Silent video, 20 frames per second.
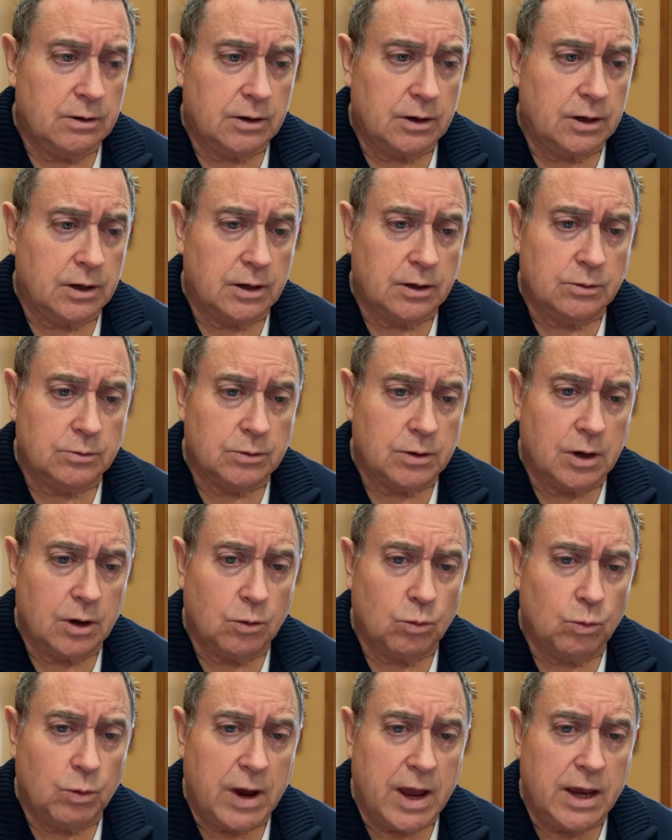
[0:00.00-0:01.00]

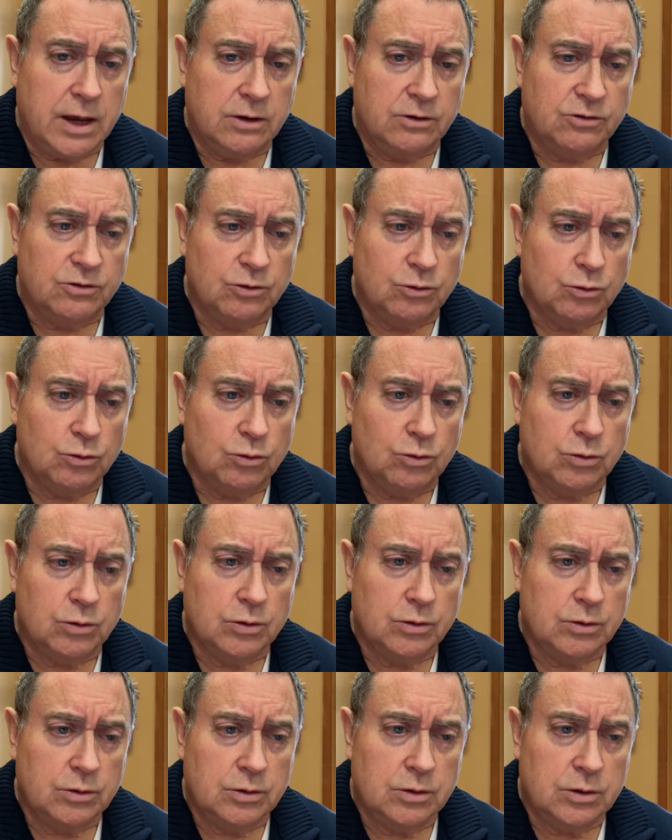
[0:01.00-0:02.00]
a way to
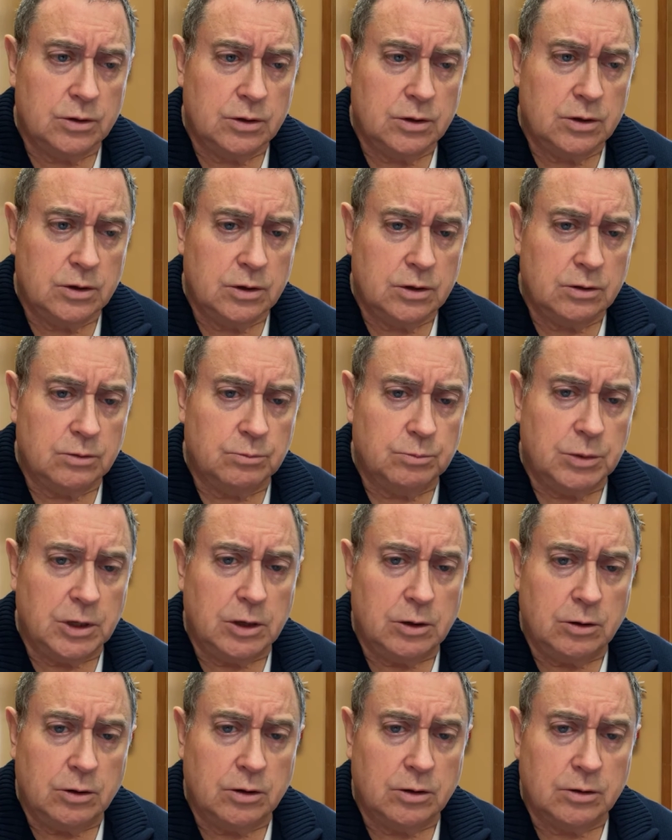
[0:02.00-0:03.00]

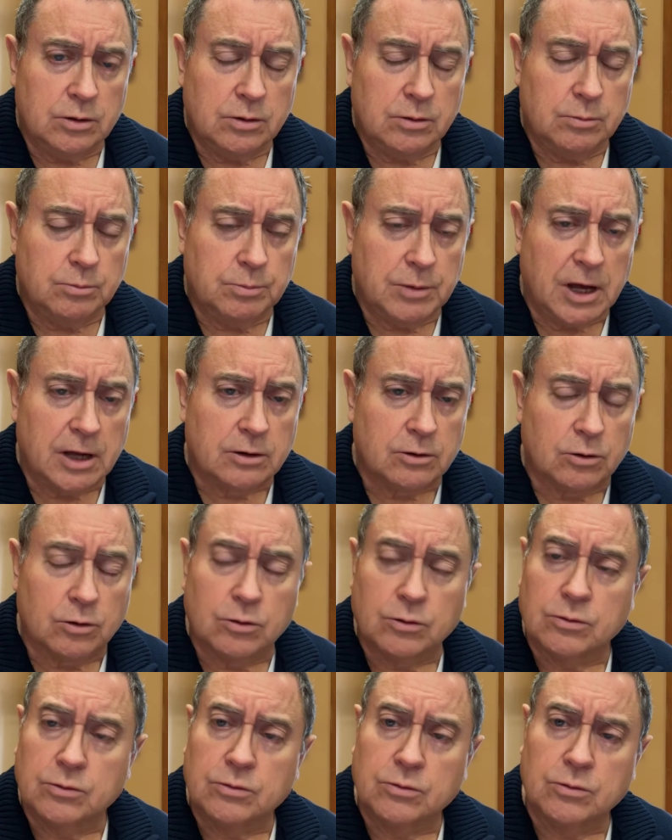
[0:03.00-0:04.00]
be better,
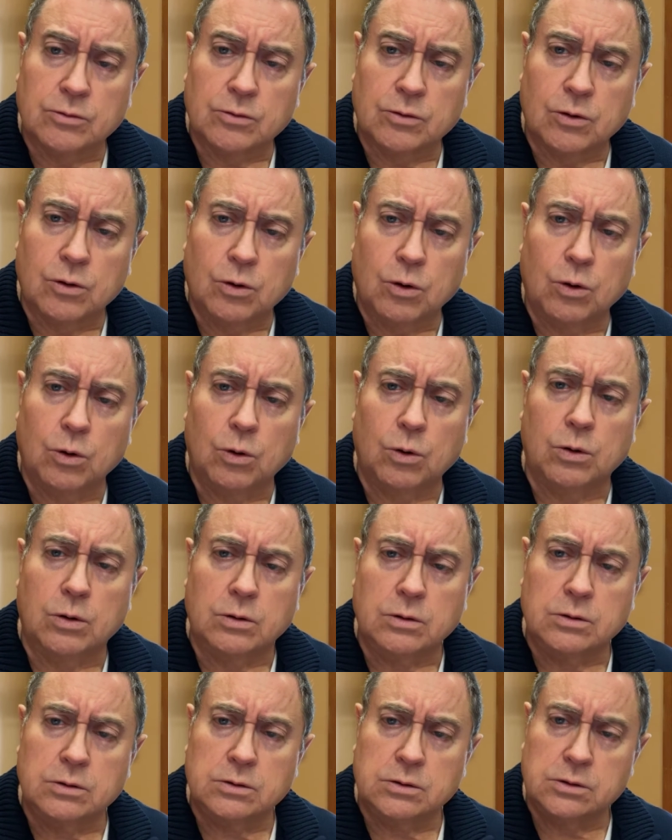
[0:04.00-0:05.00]
whole,
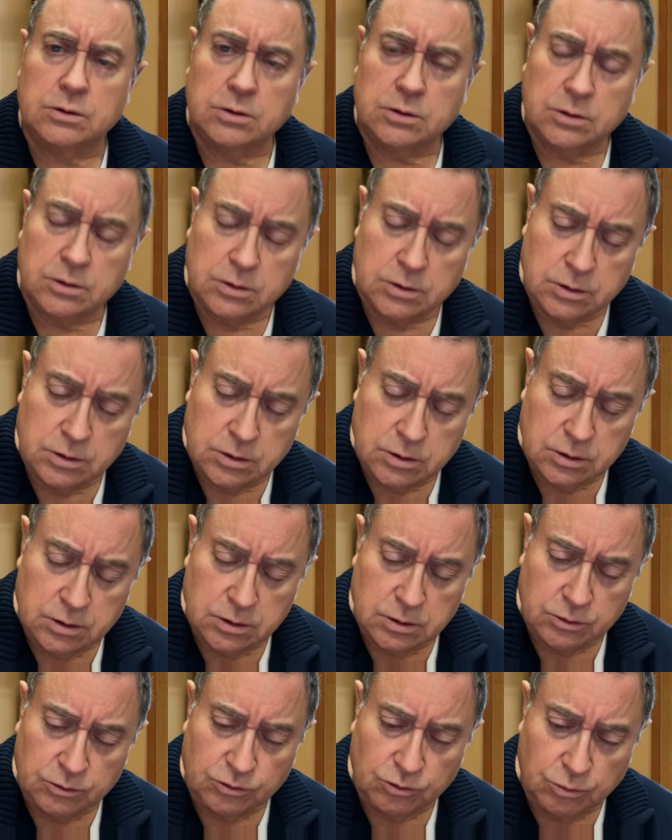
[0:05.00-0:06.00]

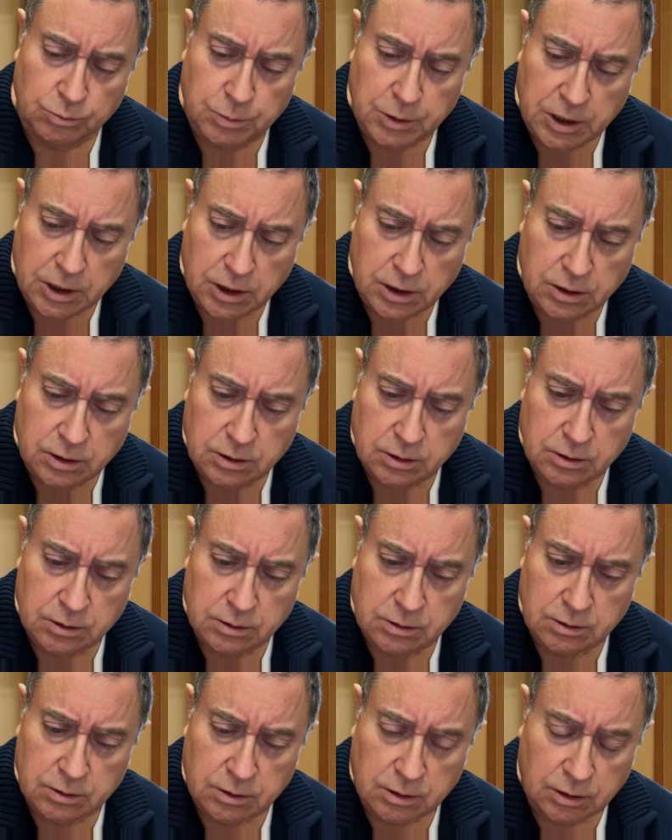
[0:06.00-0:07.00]
to be
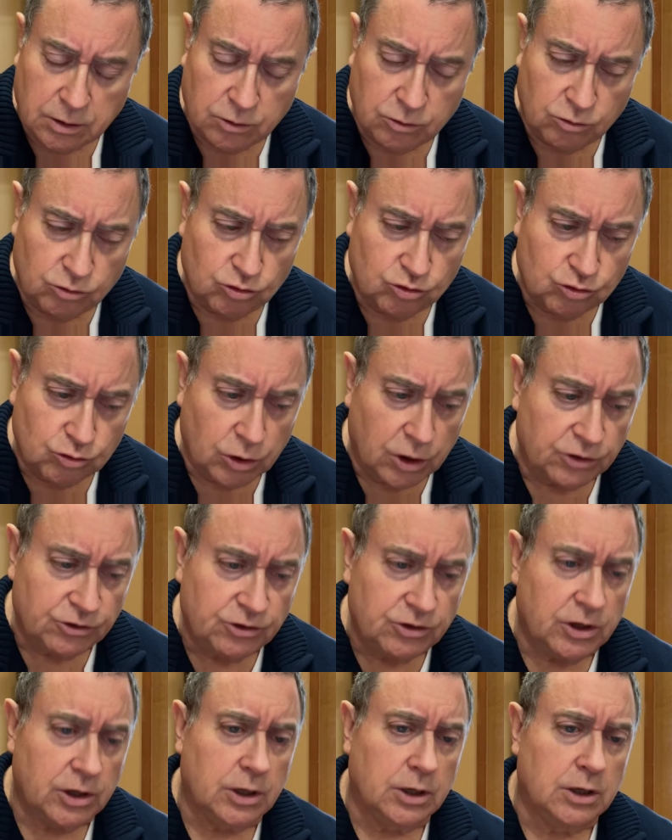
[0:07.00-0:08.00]

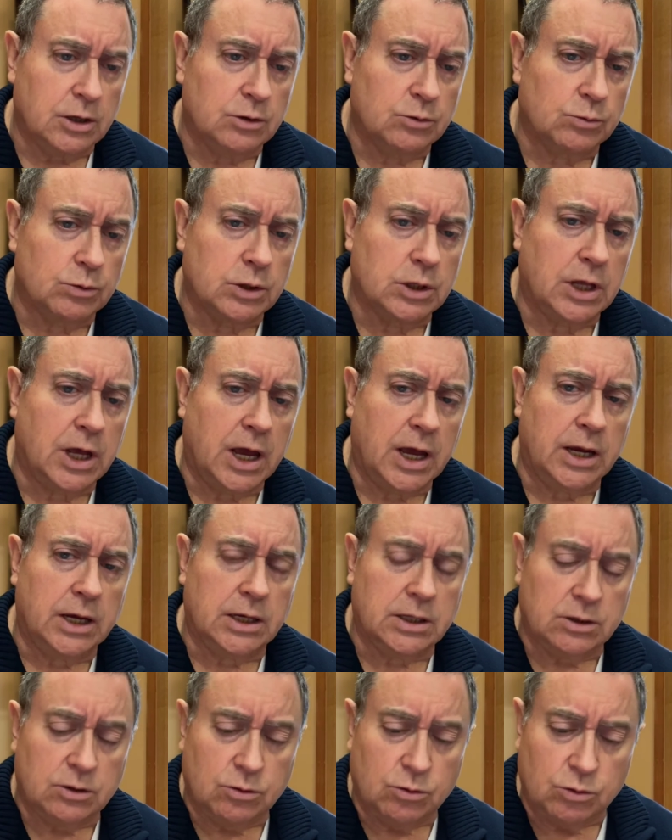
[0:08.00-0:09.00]
trusting and
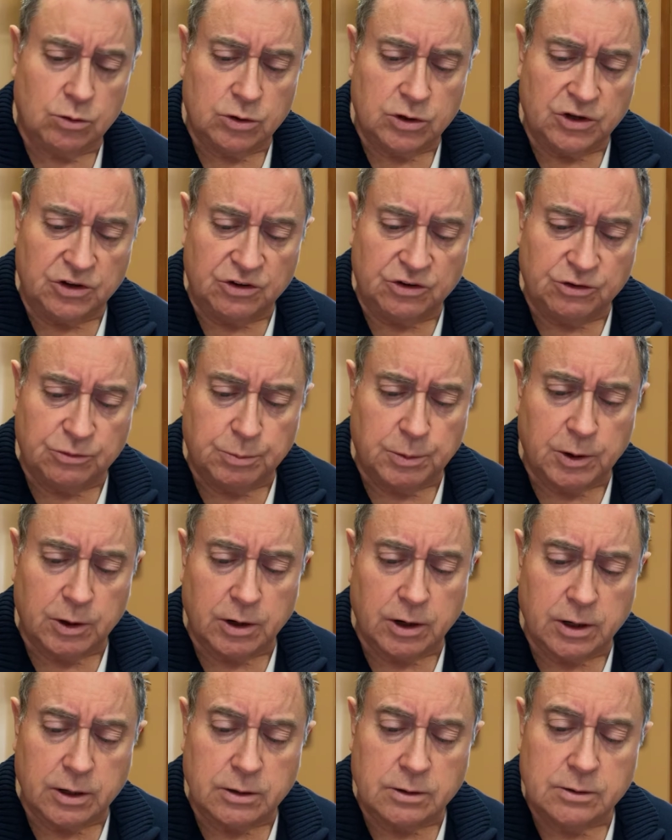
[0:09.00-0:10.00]
relying on the Holy
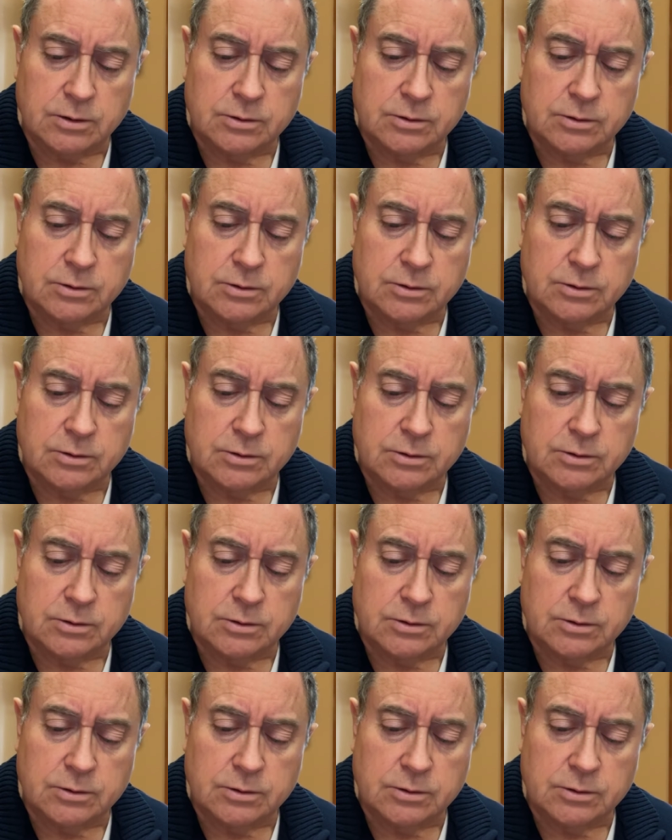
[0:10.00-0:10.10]
Spirit.